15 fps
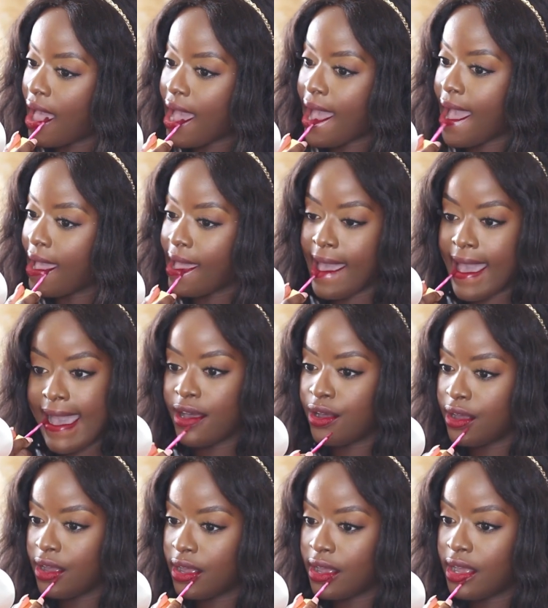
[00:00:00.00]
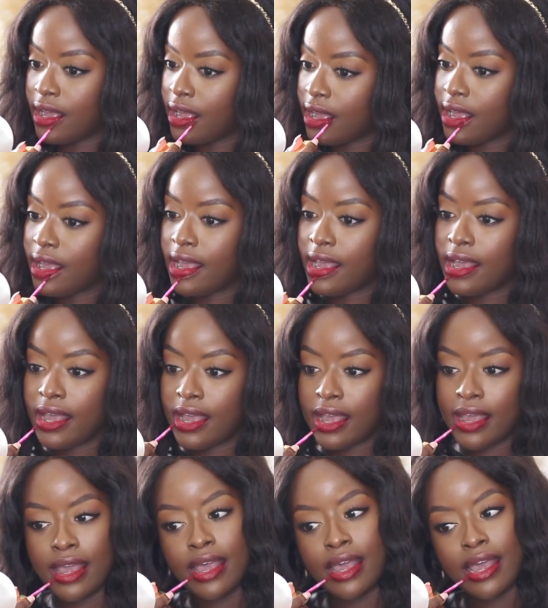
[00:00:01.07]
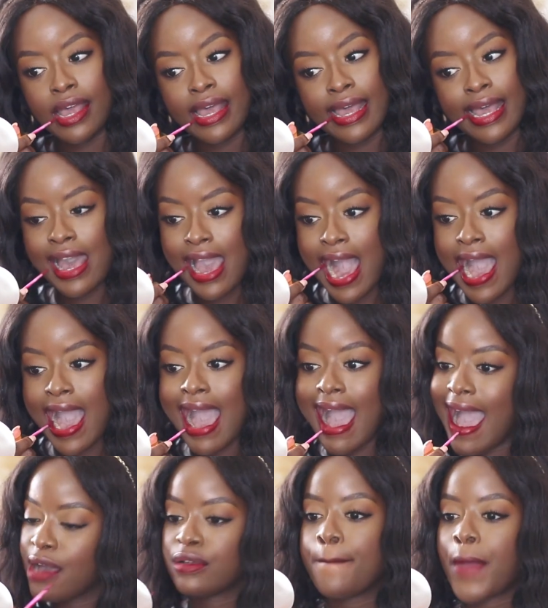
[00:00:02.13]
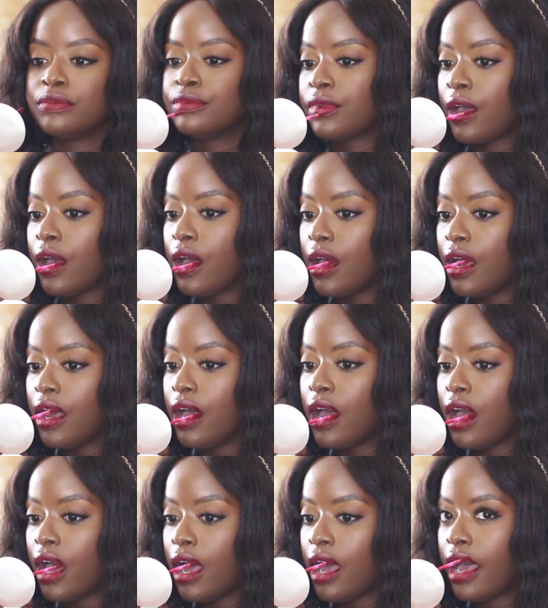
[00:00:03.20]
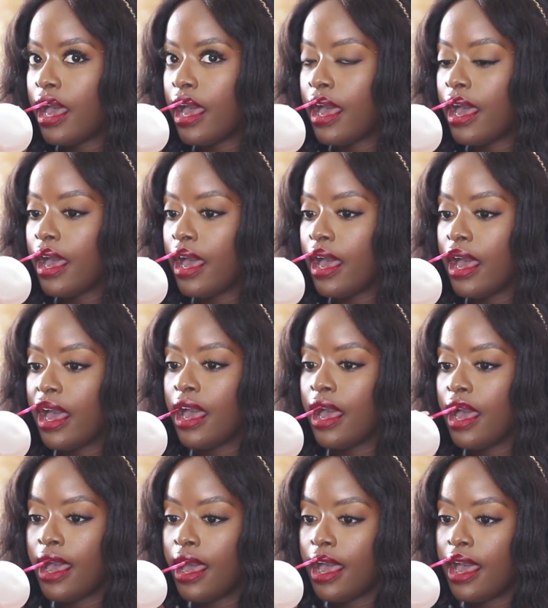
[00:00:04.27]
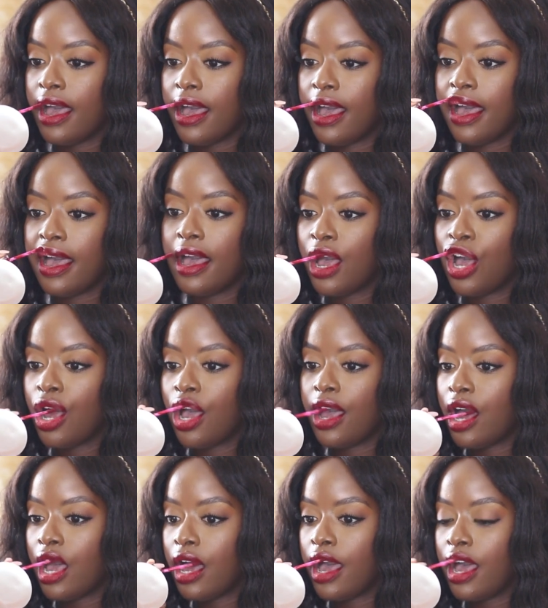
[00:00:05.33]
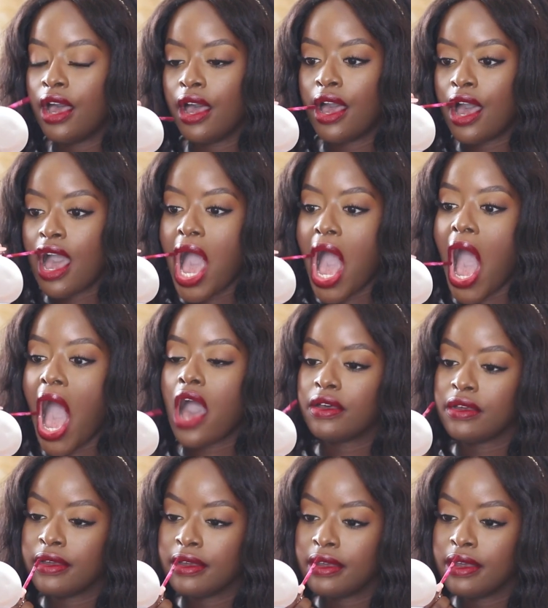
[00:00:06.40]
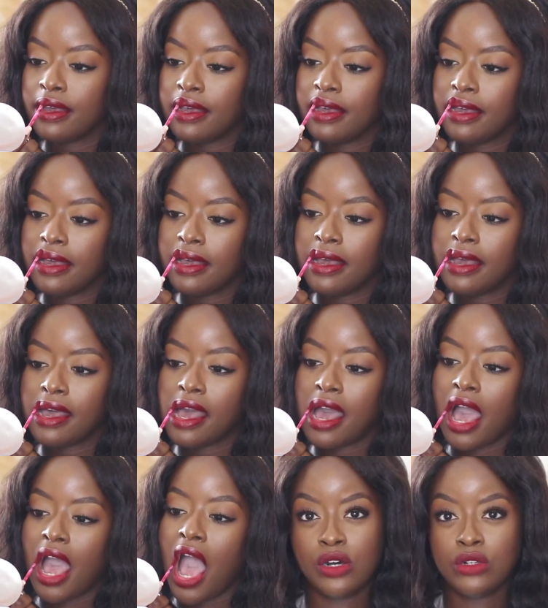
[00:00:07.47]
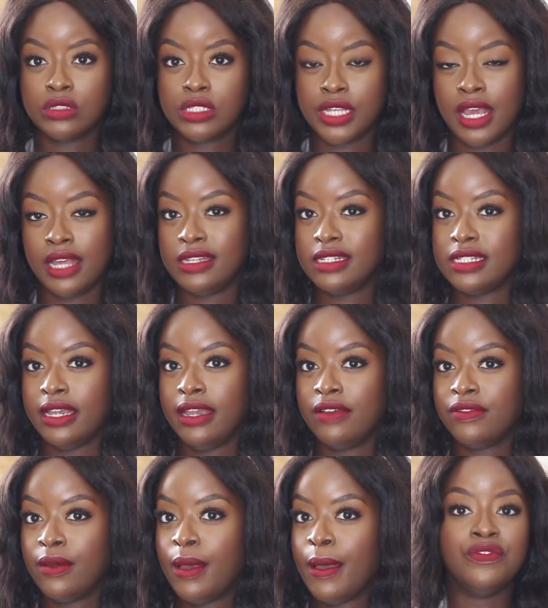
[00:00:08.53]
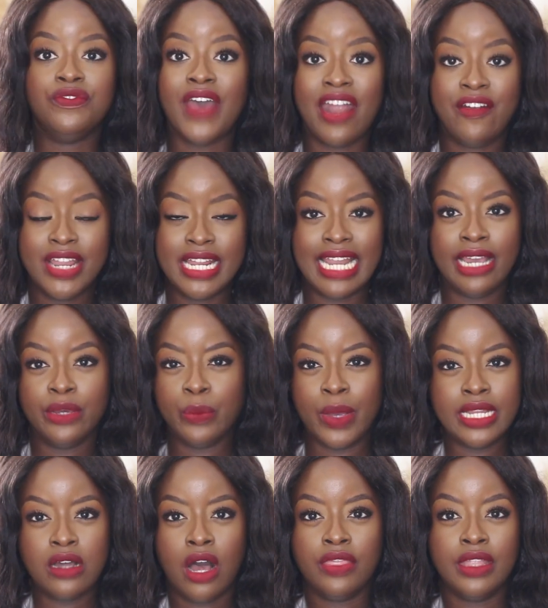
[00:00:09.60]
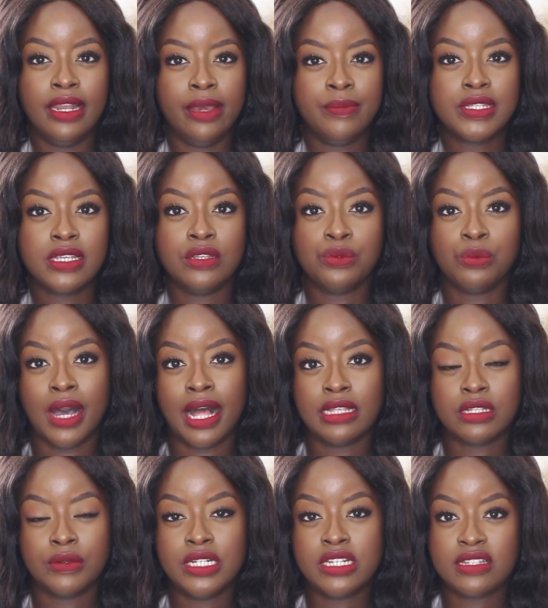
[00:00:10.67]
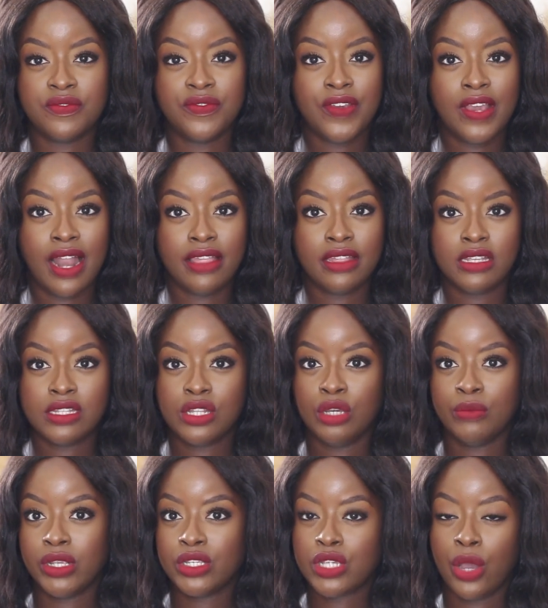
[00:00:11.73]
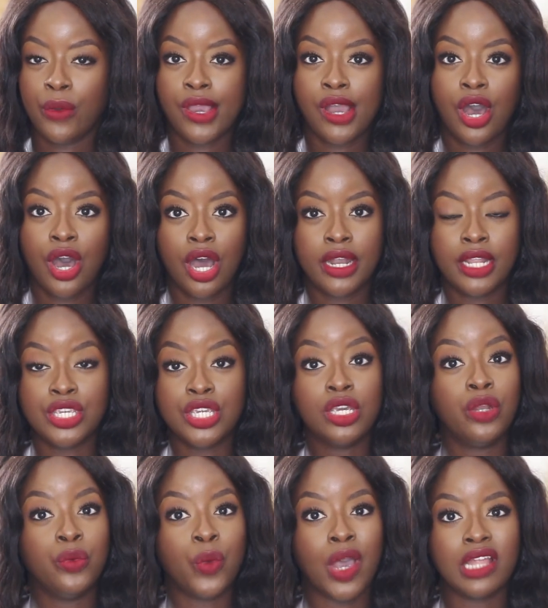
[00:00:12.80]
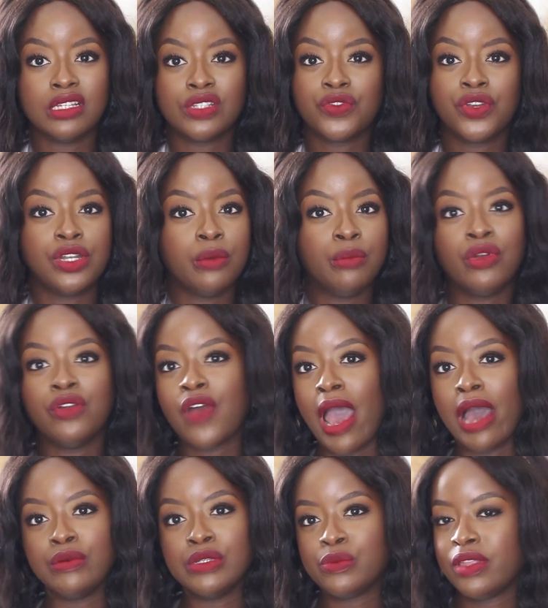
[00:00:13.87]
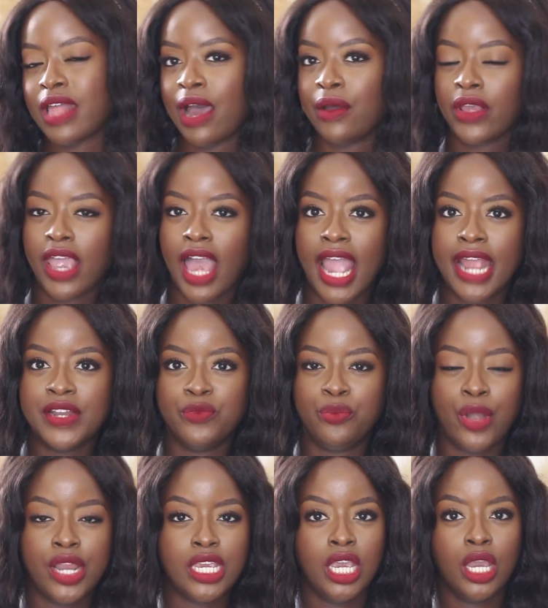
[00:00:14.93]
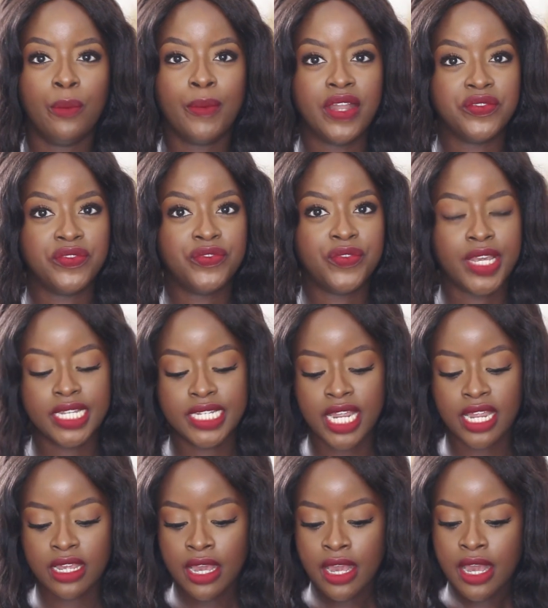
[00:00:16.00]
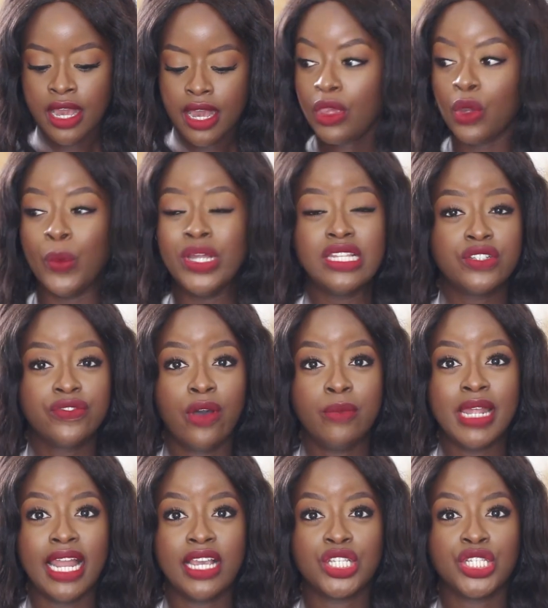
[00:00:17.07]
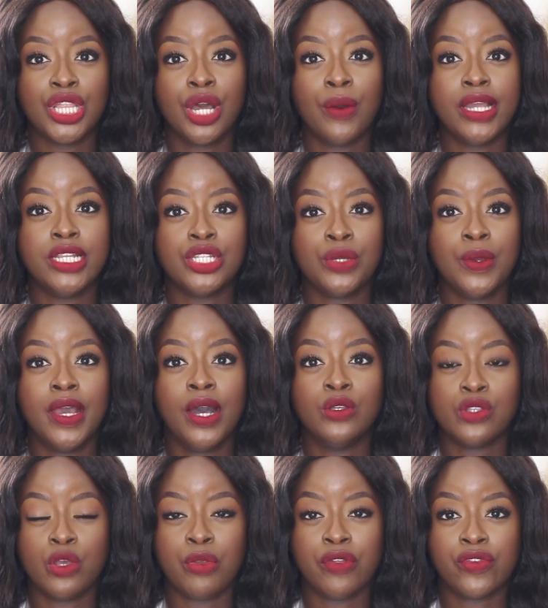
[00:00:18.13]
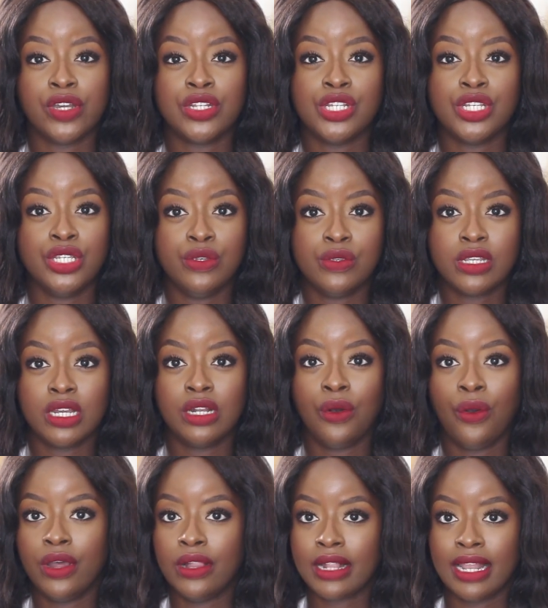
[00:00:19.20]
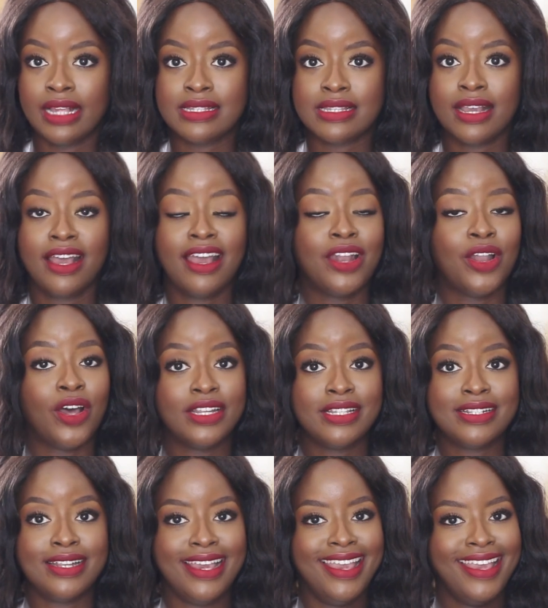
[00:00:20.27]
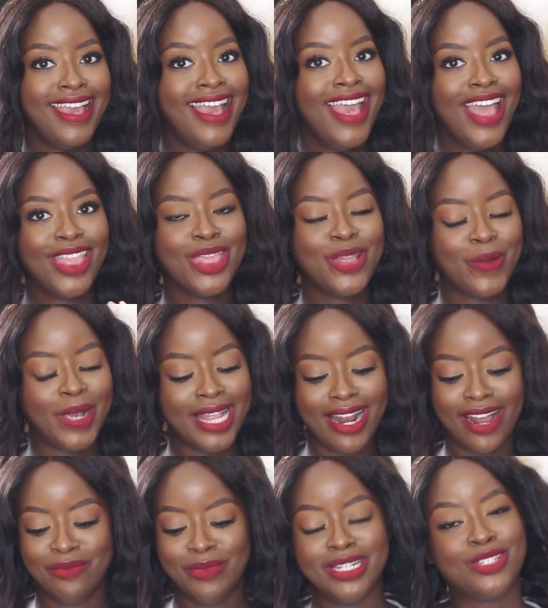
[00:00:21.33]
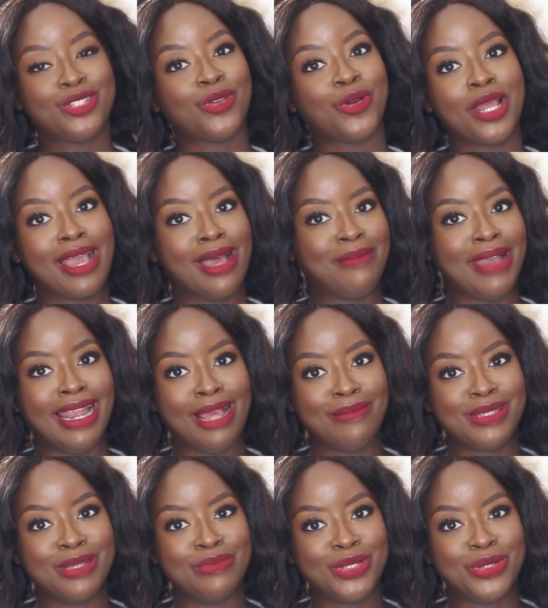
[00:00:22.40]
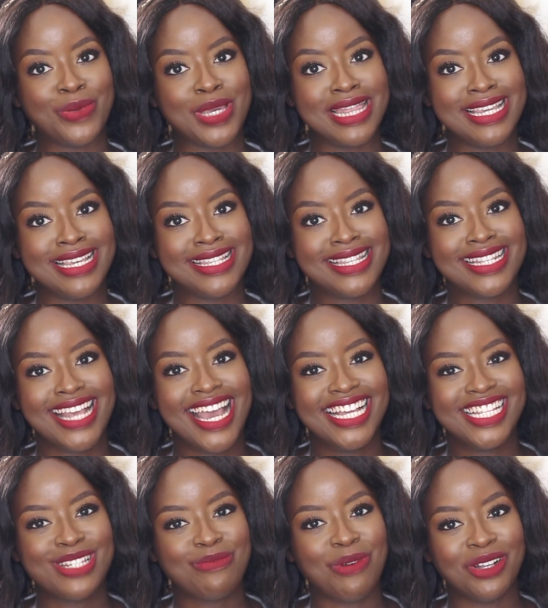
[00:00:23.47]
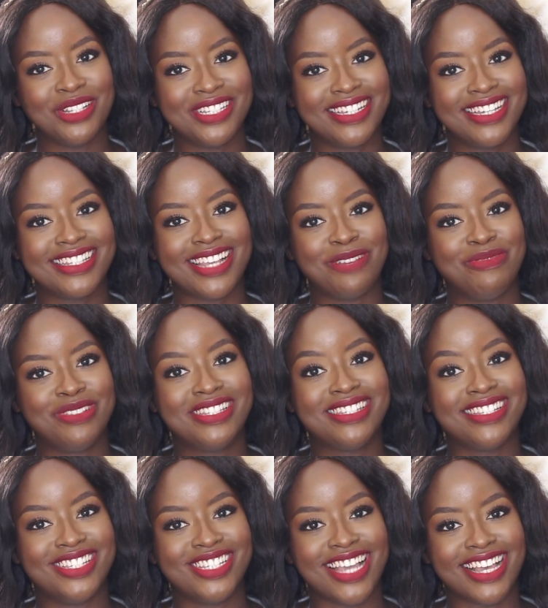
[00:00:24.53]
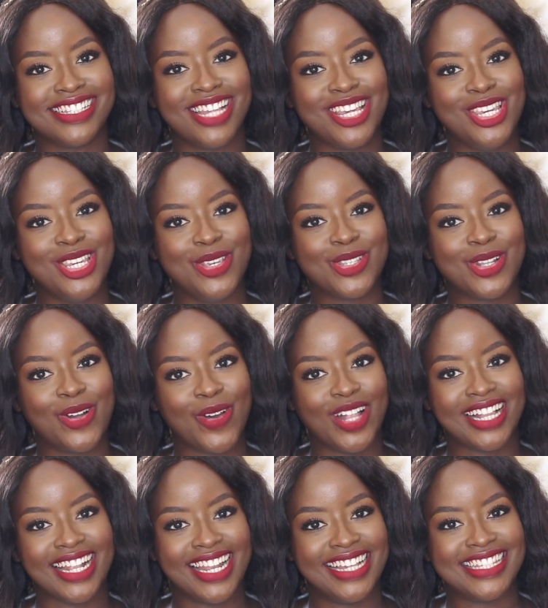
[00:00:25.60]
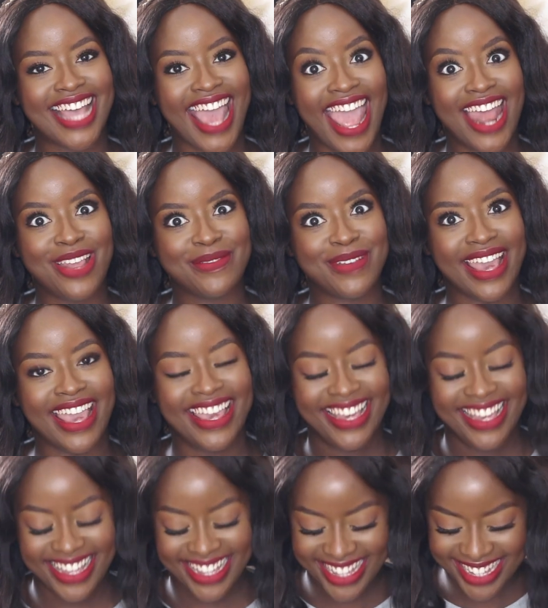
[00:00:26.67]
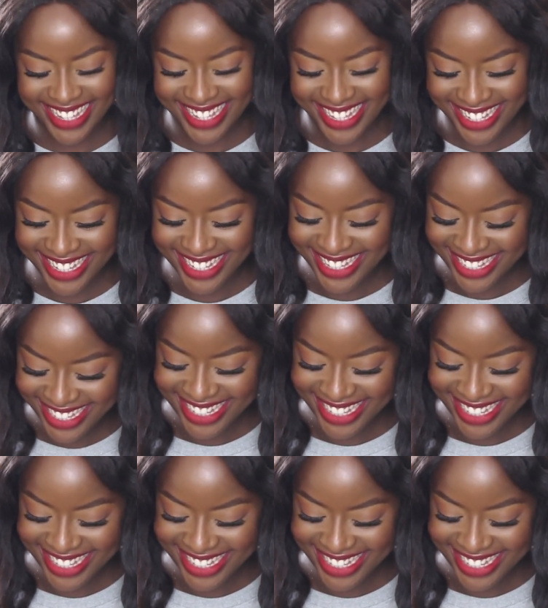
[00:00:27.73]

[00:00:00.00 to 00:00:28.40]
that's a bit more muted in terms of the red tone and not too kind of bold and shouty, then definitely look up this one. It's a great alternative. Very lightweight on the lips as well, so it doesn't feel like there's too much going on, and you can wear this for a number of hours without it kind of breaking up and fading. With this formulation though, I do also prefer to use an oil cleanser, and honestly, the way that I've been sorting out my lips in between these swatches, I would suggest that you use an oil cleanser anyway.